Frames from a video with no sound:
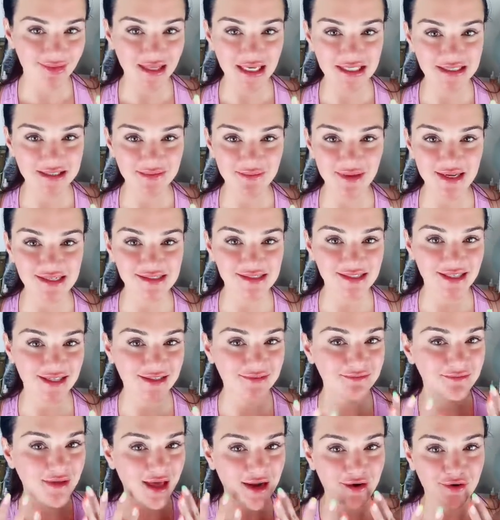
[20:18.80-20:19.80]
It's
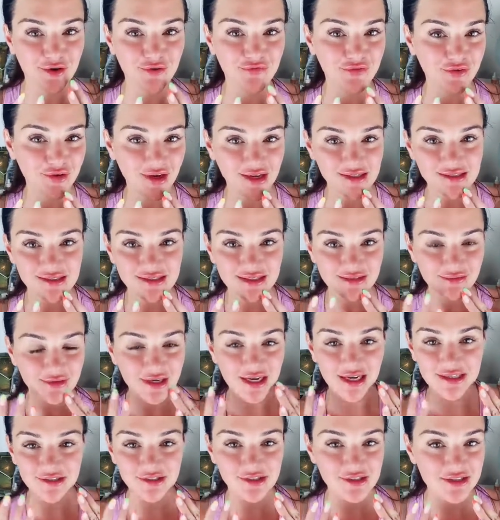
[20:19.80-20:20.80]
amazing. I don't know if you guys see what
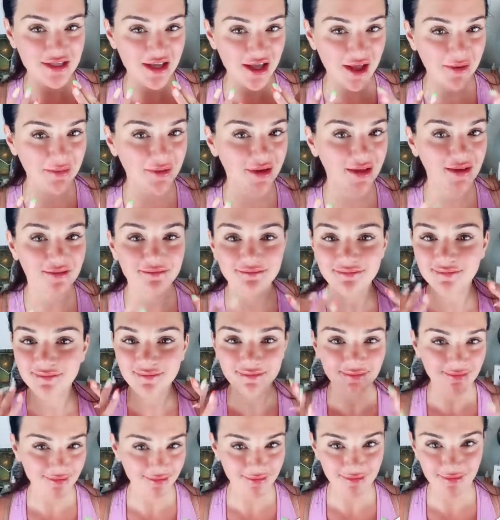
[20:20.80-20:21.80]
I just saw, but
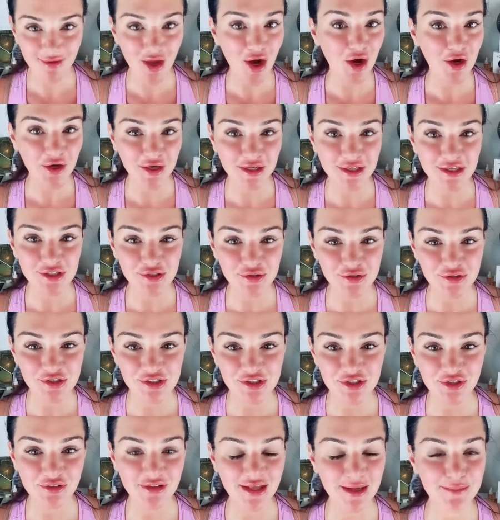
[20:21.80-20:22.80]
already
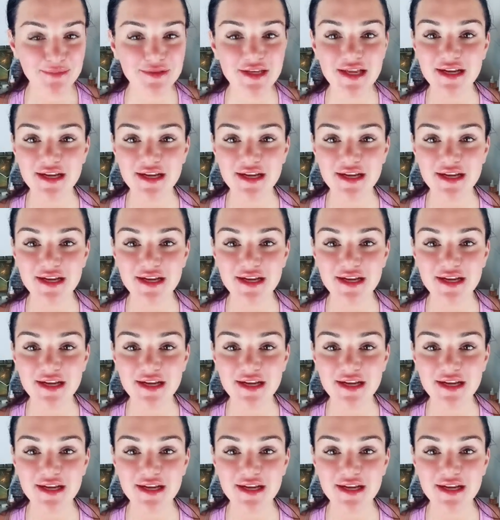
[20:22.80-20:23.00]
induces your lips.